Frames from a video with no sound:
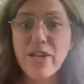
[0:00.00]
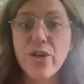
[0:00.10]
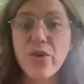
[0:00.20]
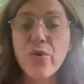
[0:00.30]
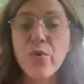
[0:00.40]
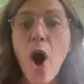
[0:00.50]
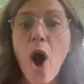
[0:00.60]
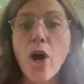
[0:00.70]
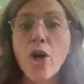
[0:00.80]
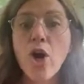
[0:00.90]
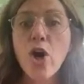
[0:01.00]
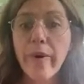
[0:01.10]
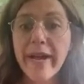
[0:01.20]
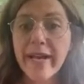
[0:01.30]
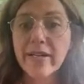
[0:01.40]
and you are
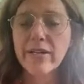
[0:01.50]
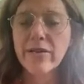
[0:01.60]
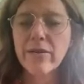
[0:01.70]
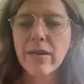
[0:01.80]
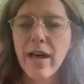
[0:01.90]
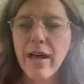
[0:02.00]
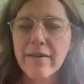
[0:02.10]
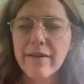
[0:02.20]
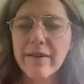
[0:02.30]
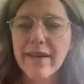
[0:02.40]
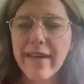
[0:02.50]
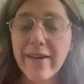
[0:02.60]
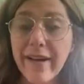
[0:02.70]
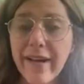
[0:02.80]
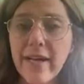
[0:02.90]
going to love
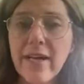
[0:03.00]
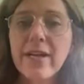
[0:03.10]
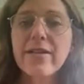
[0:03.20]
Kiri.